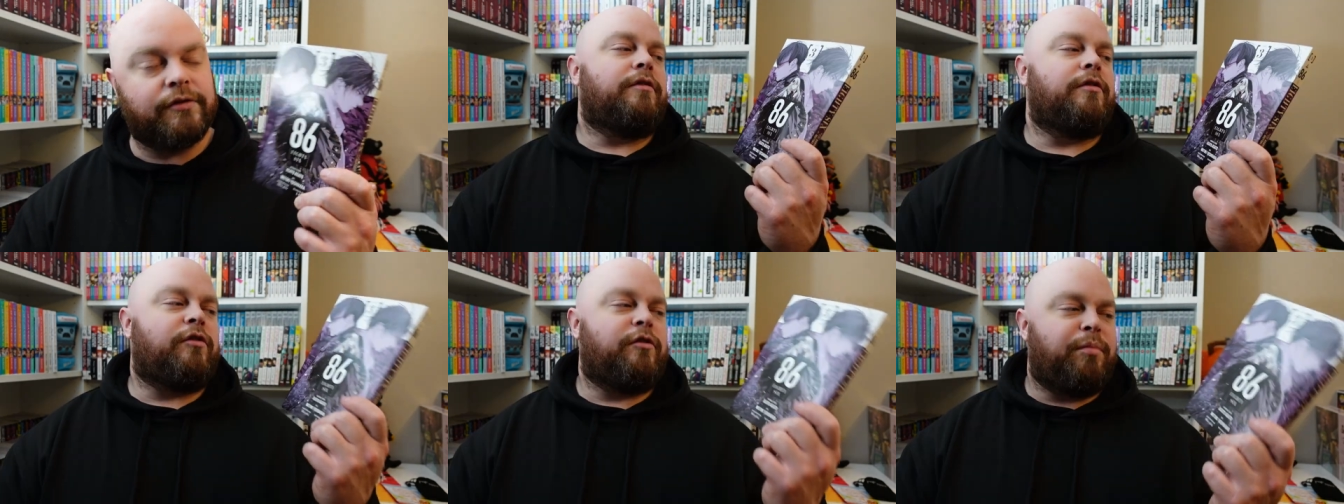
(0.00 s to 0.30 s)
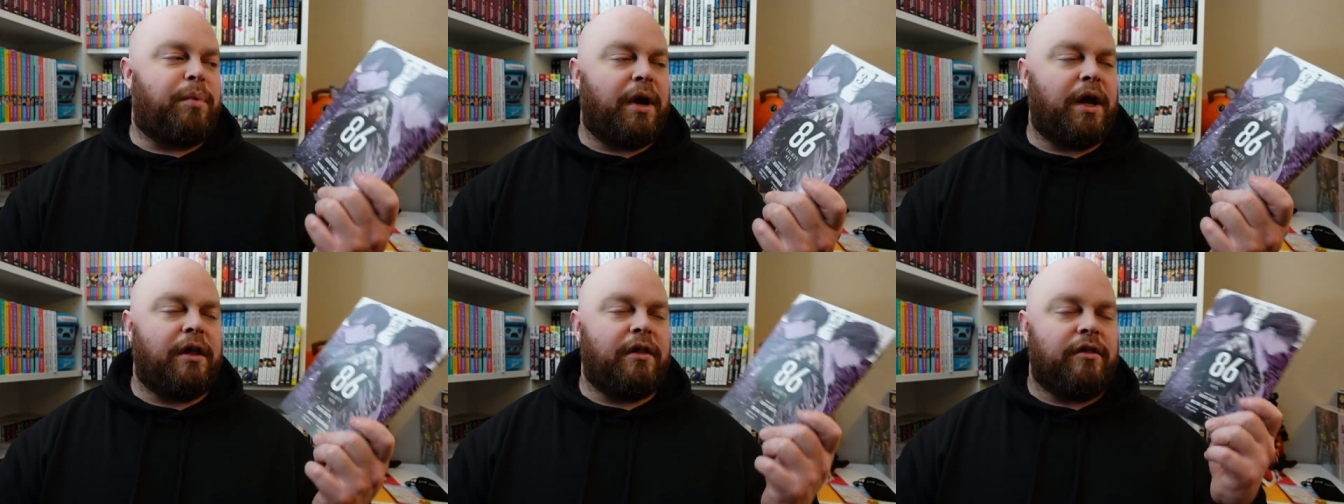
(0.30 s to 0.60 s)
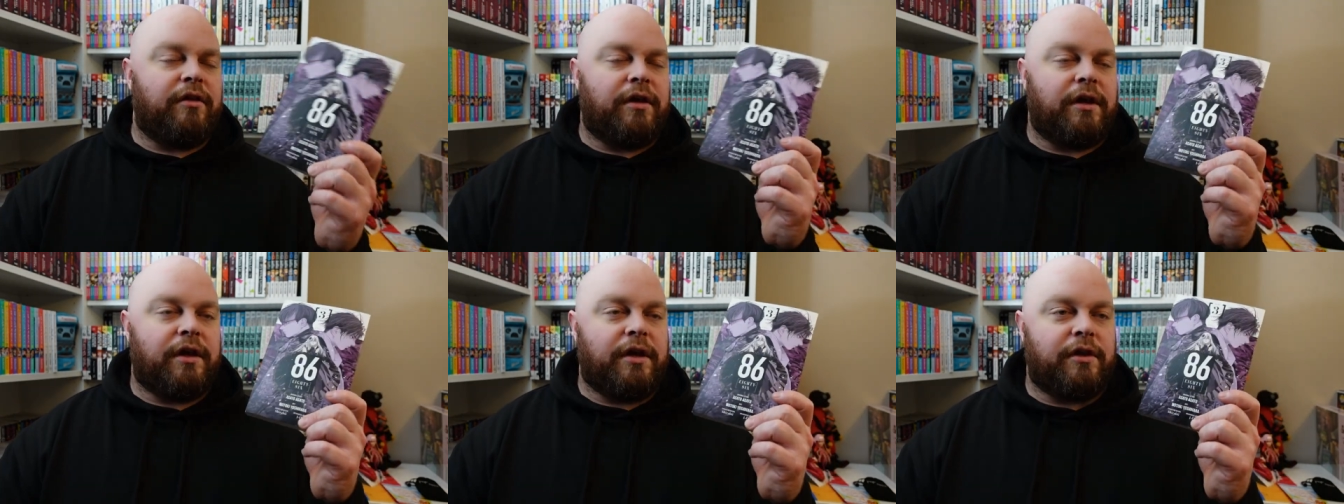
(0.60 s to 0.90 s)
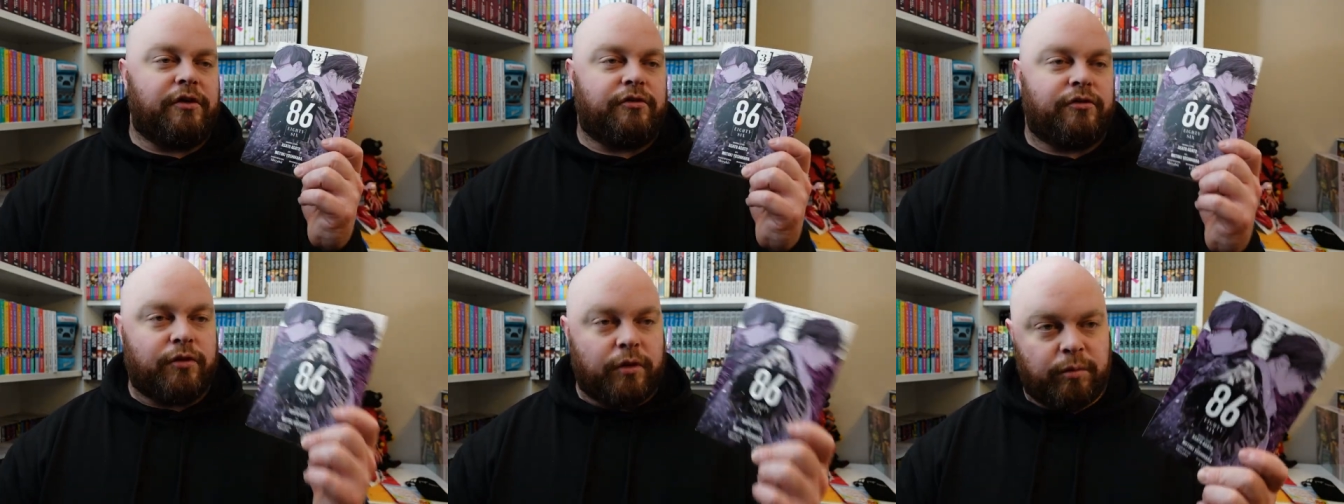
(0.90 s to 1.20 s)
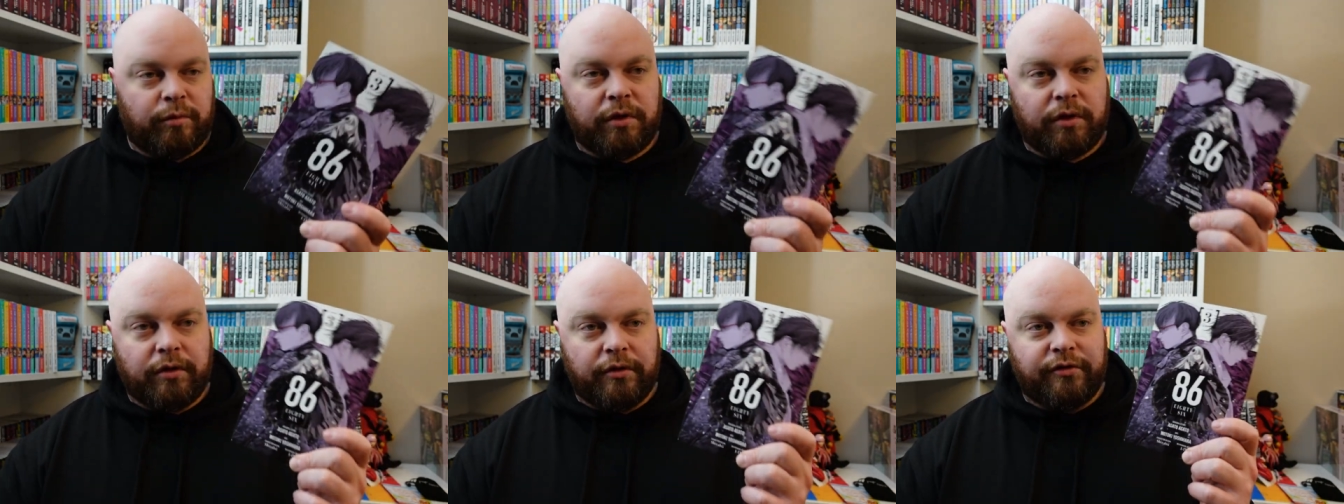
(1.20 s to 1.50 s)
despite the
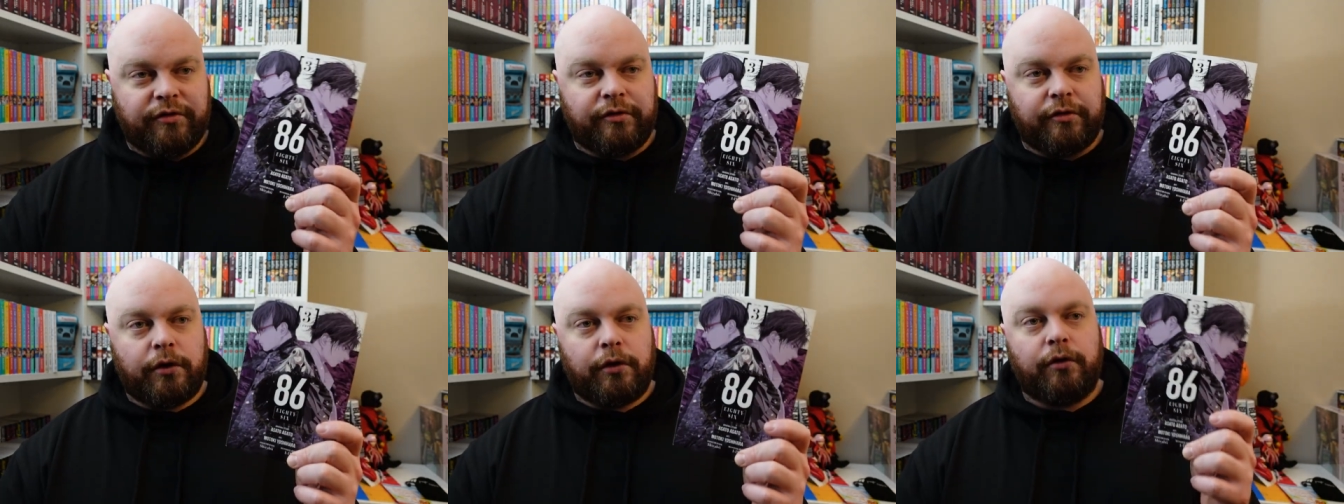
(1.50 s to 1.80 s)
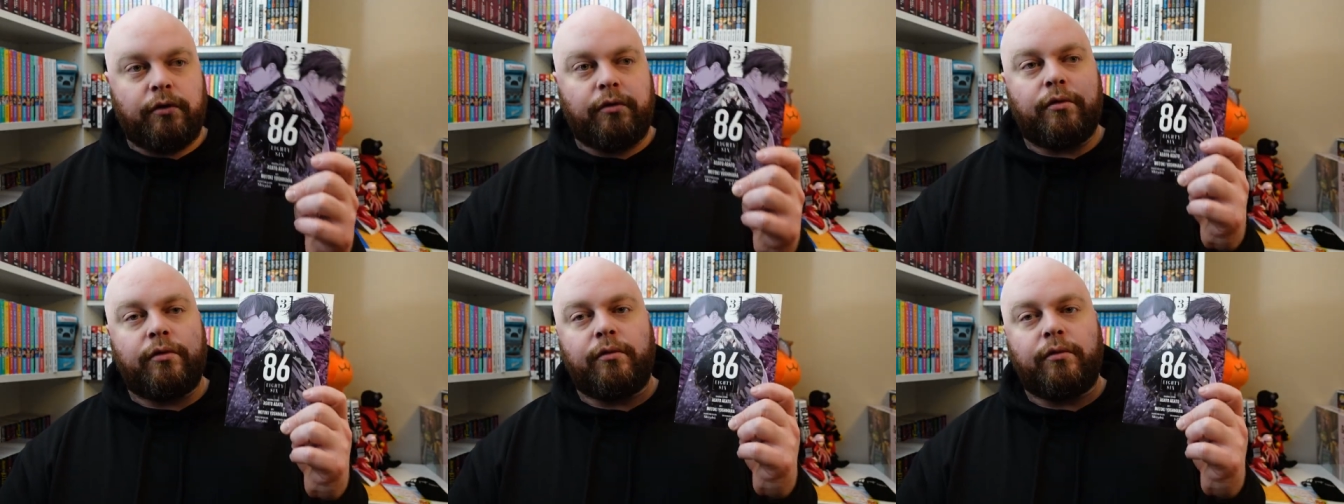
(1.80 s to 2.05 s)
extremely slow